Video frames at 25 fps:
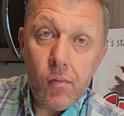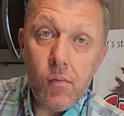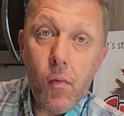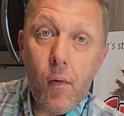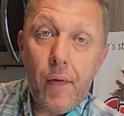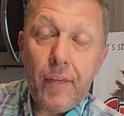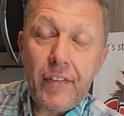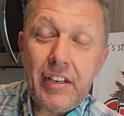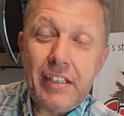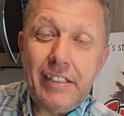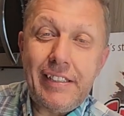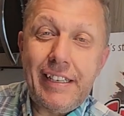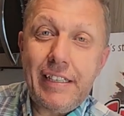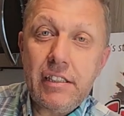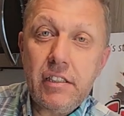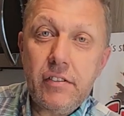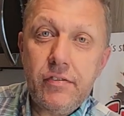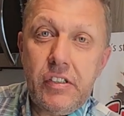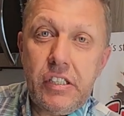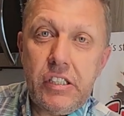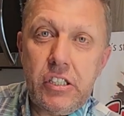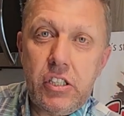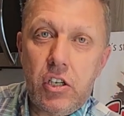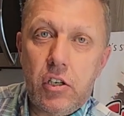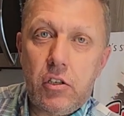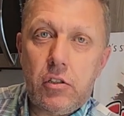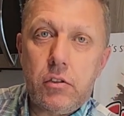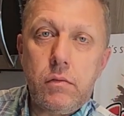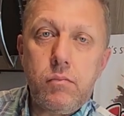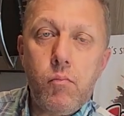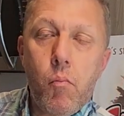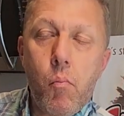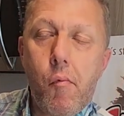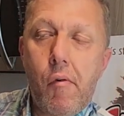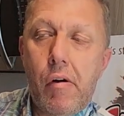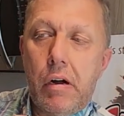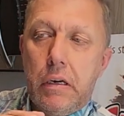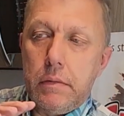the next video,
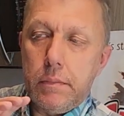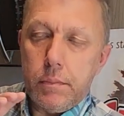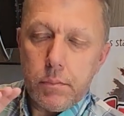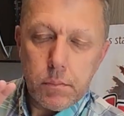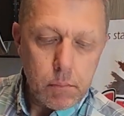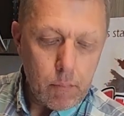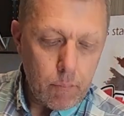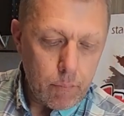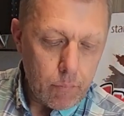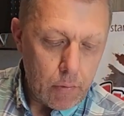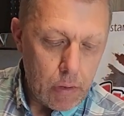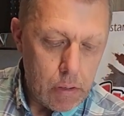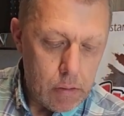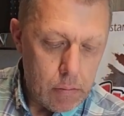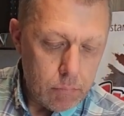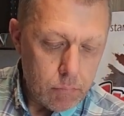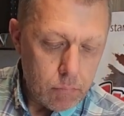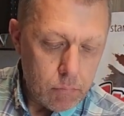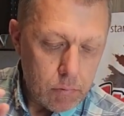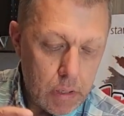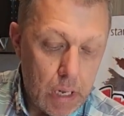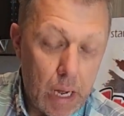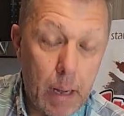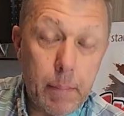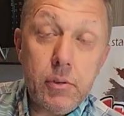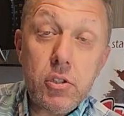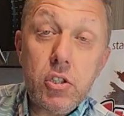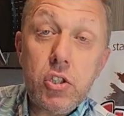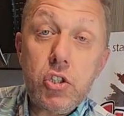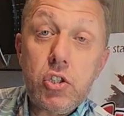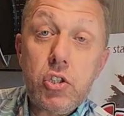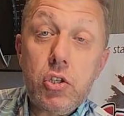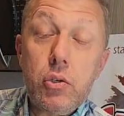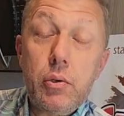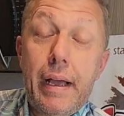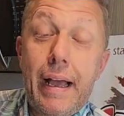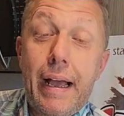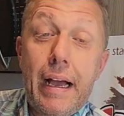I'm going to show
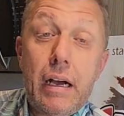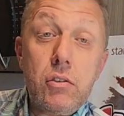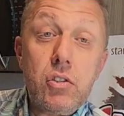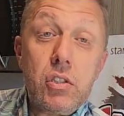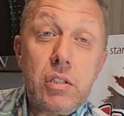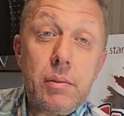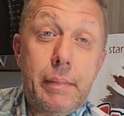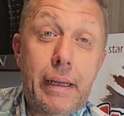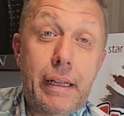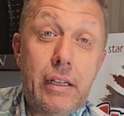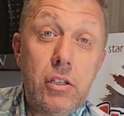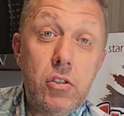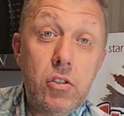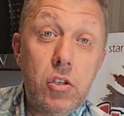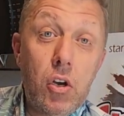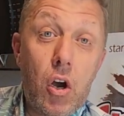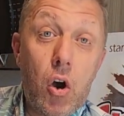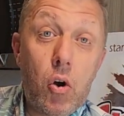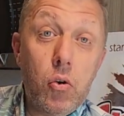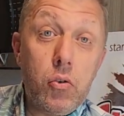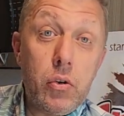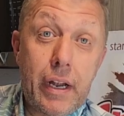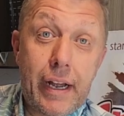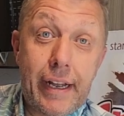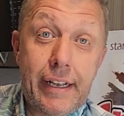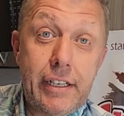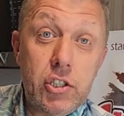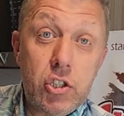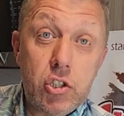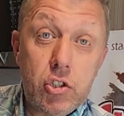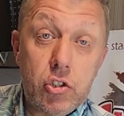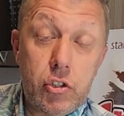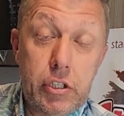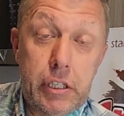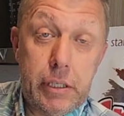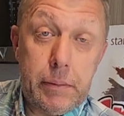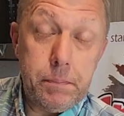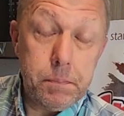you how to make your own ice
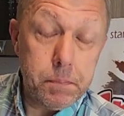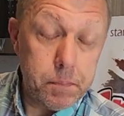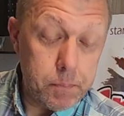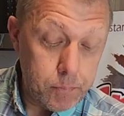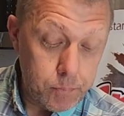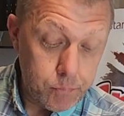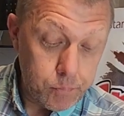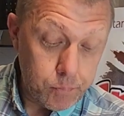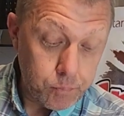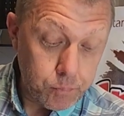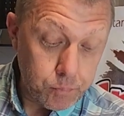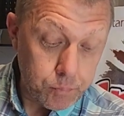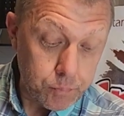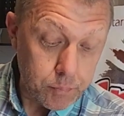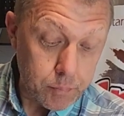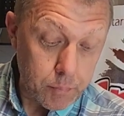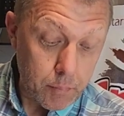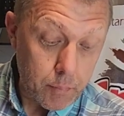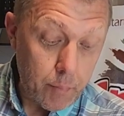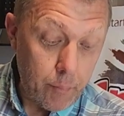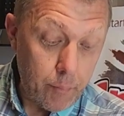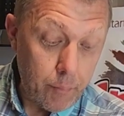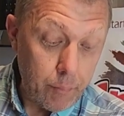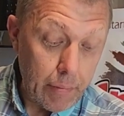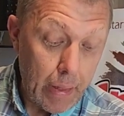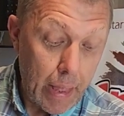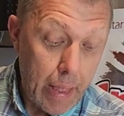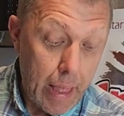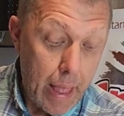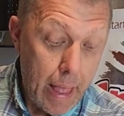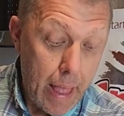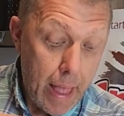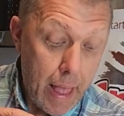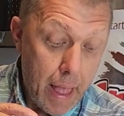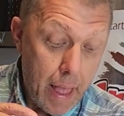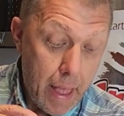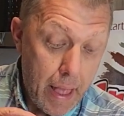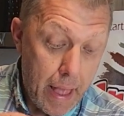cream,
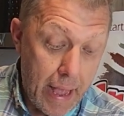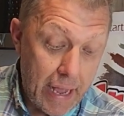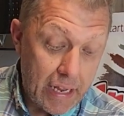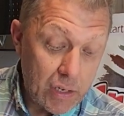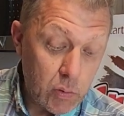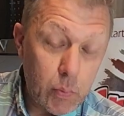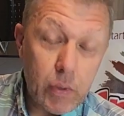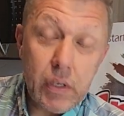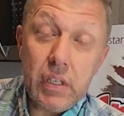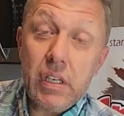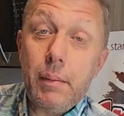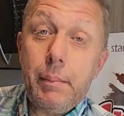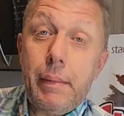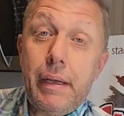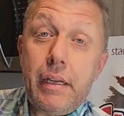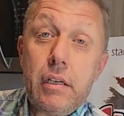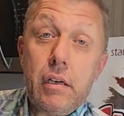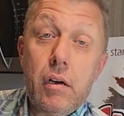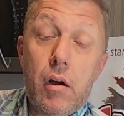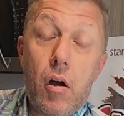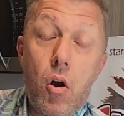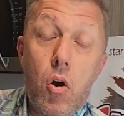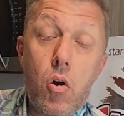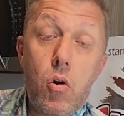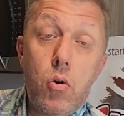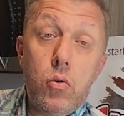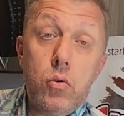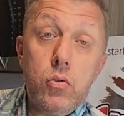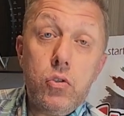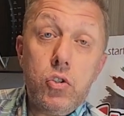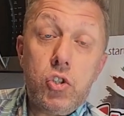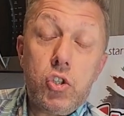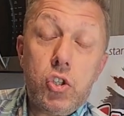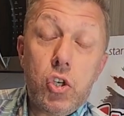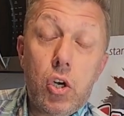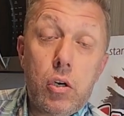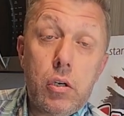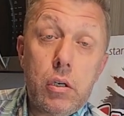and we're going to make our own
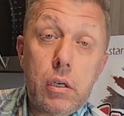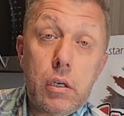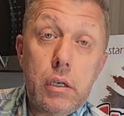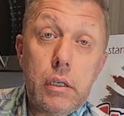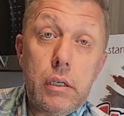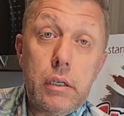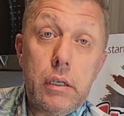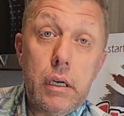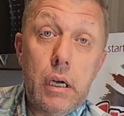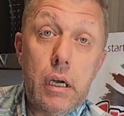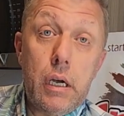chocolate,